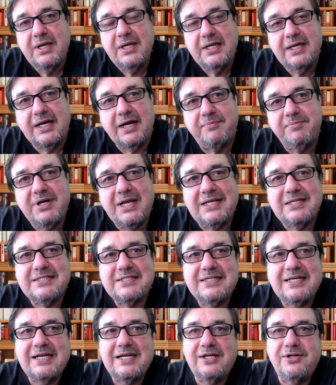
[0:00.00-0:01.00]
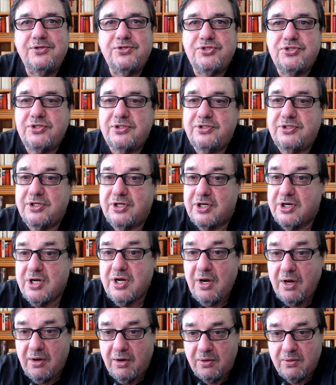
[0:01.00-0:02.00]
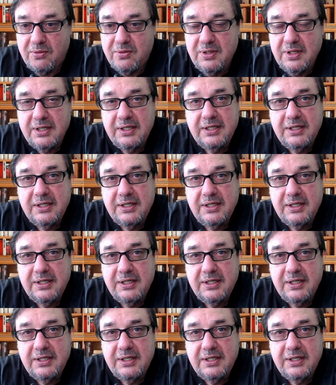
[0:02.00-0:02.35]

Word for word: And I'm not saying you shouldn't go.